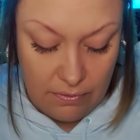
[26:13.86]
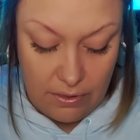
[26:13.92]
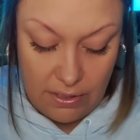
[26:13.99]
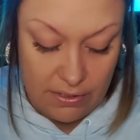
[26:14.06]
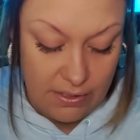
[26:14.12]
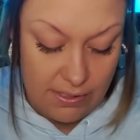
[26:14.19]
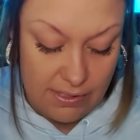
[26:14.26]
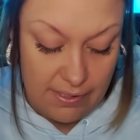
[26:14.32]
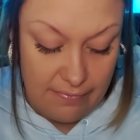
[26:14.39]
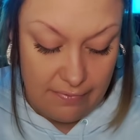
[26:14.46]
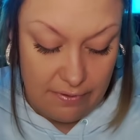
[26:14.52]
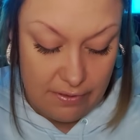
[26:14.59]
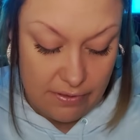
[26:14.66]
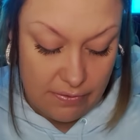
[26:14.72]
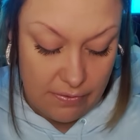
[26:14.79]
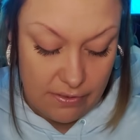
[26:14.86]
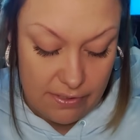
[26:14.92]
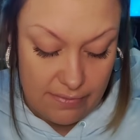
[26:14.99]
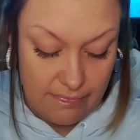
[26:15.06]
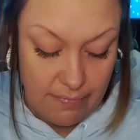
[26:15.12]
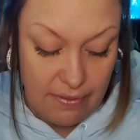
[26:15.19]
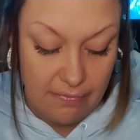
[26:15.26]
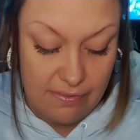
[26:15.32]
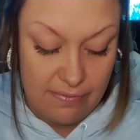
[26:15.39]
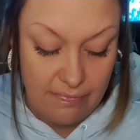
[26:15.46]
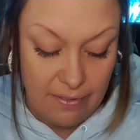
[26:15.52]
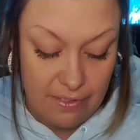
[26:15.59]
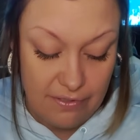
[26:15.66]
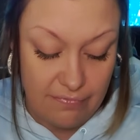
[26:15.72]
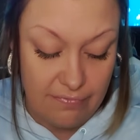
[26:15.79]
not the Seven of Swords. But it was a
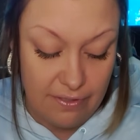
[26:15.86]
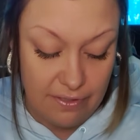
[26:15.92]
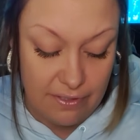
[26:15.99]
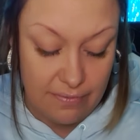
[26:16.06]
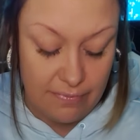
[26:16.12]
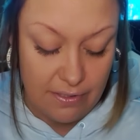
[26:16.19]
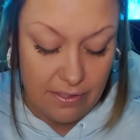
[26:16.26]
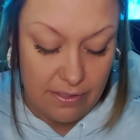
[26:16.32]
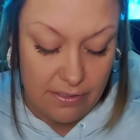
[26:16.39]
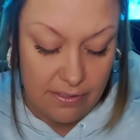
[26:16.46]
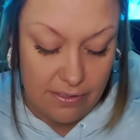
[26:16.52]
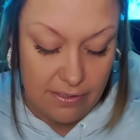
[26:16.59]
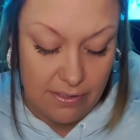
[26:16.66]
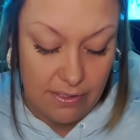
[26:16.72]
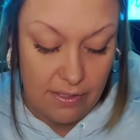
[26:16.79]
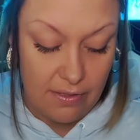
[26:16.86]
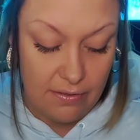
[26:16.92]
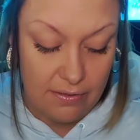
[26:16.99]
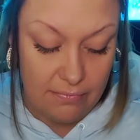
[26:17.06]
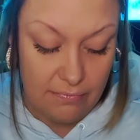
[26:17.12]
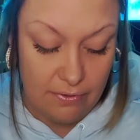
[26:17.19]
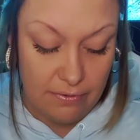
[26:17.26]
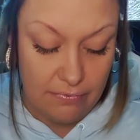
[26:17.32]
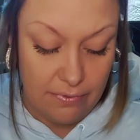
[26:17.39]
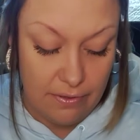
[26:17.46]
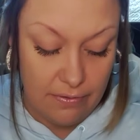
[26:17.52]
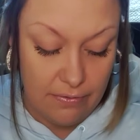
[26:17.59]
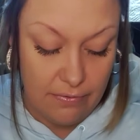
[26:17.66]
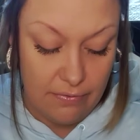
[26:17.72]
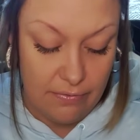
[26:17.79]
bunch of fucked up cards all in one
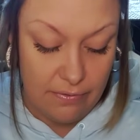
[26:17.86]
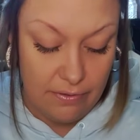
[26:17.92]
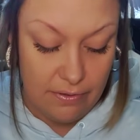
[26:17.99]
row.